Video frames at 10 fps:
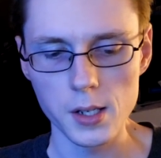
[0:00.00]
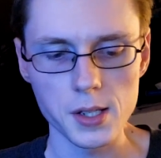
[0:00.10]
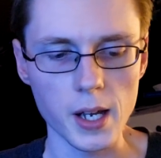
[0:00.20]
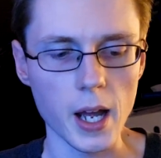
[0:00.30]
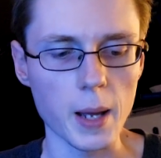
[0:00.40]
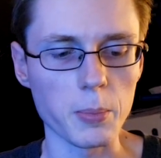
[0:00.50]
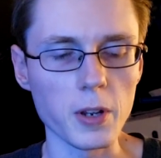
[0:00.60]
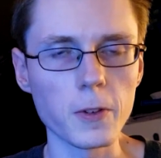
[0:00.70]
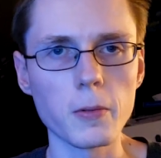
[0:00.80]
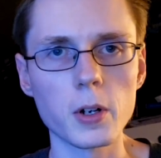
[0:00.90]
yeah, I
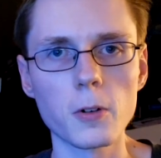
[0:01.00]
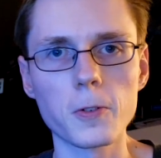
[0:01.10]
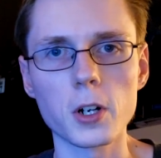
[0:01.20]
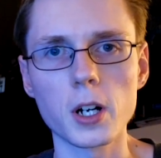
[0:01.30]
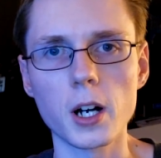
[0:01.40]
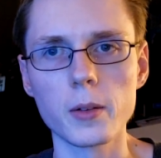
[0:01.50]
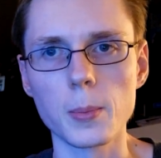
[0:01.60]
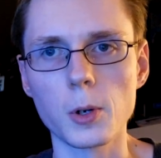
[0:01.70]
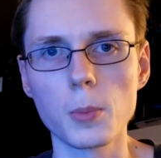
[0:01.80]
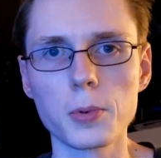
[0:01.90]
briefly went over the
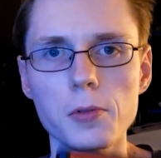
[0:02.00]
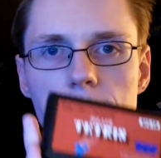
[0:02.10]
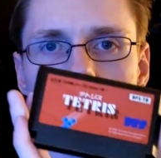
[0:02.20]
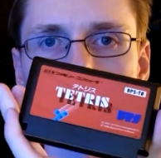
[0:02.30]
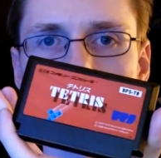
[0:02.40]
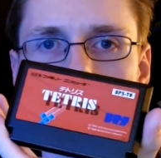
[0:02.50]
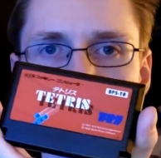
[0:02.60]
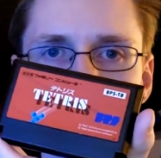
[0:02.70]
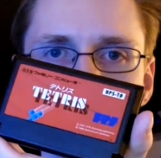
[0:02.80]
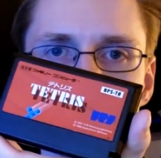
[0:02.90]
Bulletproof Software
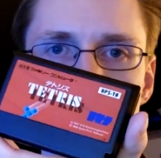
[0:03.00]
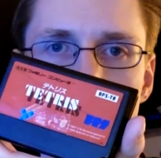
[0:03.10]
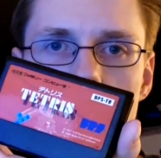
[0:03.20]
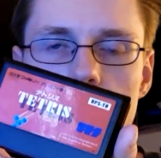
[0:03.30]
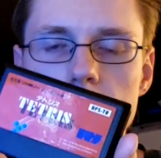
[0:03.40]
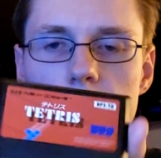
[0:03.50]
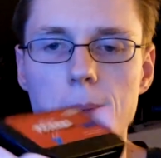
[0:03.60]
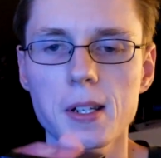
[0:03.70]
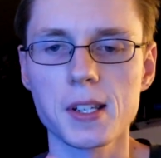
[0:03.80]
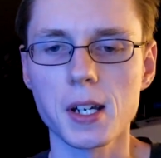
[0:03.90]
Famicom Tetris,
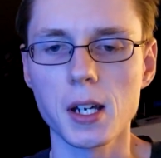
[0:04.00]
but